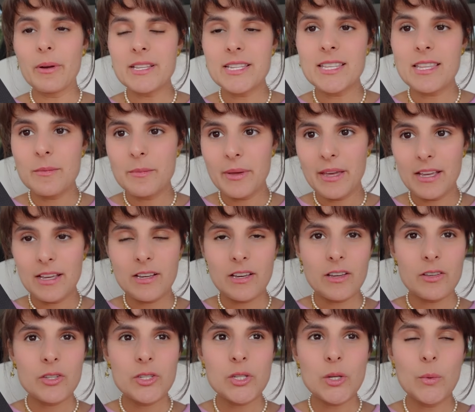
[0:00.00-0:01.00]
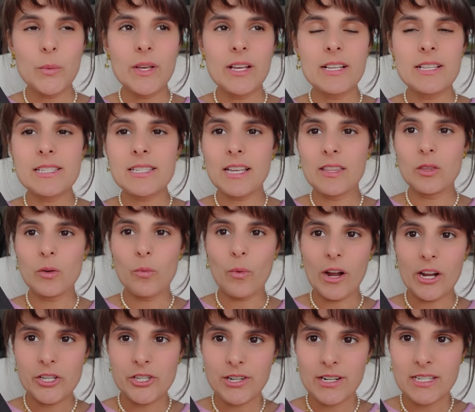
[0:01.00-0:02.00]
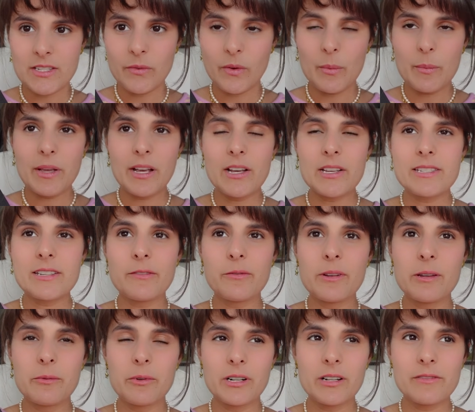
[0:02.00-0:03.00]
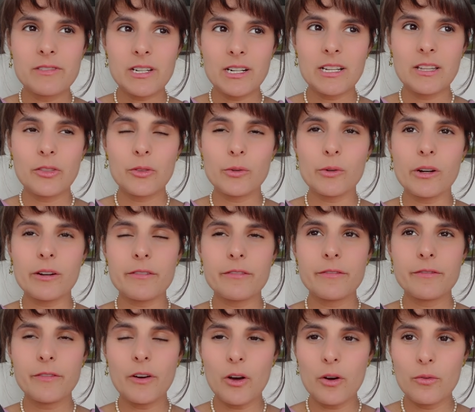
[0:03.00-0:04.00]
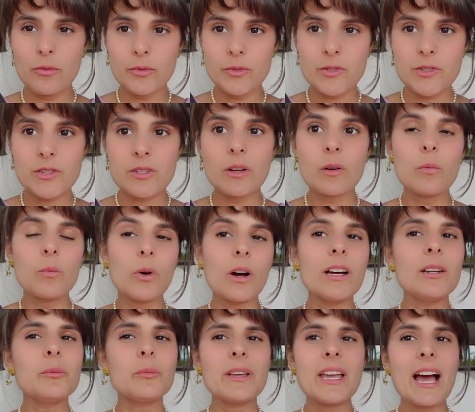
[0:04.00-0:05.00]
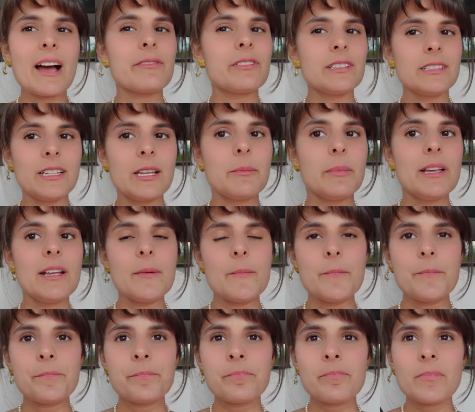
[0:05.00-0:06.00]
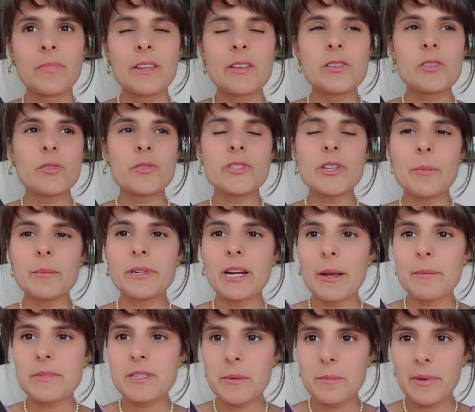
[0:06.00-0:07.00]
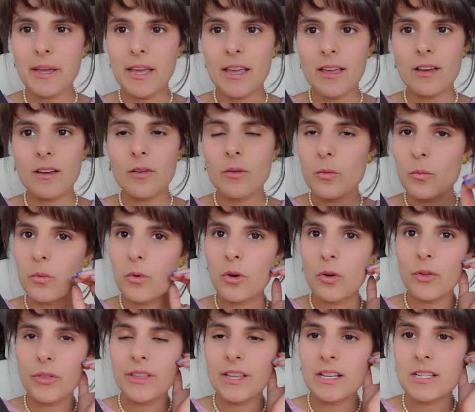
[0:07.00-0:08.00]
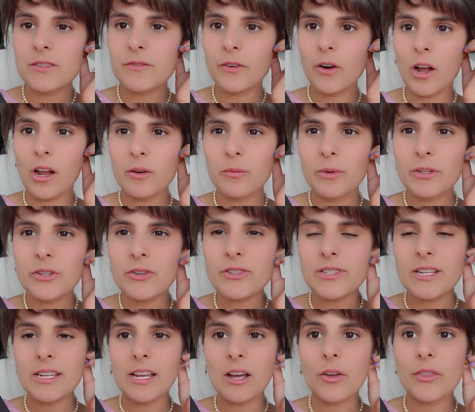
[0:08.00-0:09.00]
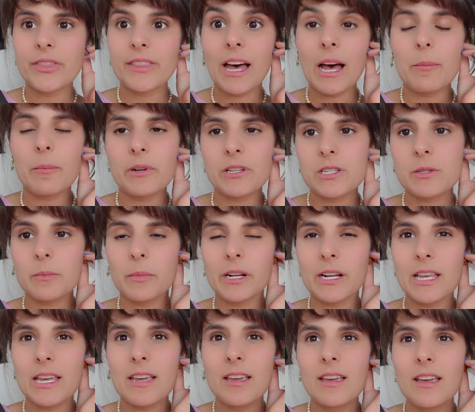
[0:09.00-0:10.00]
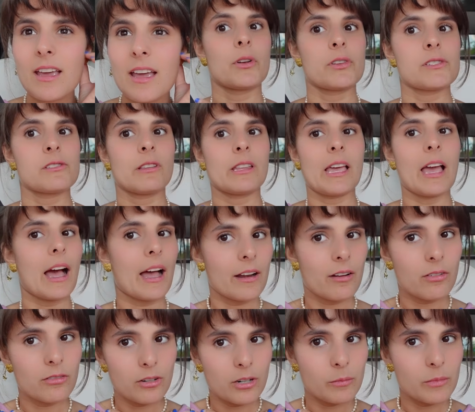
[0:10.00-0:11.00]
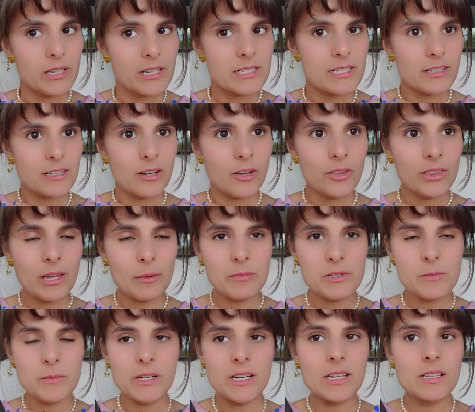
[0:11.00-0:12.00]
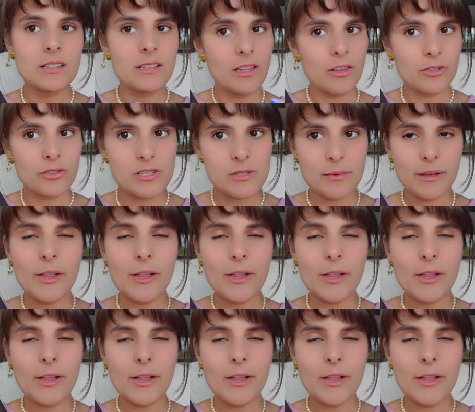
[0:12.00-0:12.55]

went to the bank so we can send the wire transfer, because if we would have done it through our phones, one, we have a limit. So sometimes the bank will think it's fraud when you're sending out that much money. Personally, I don't normally send out that much money, neither as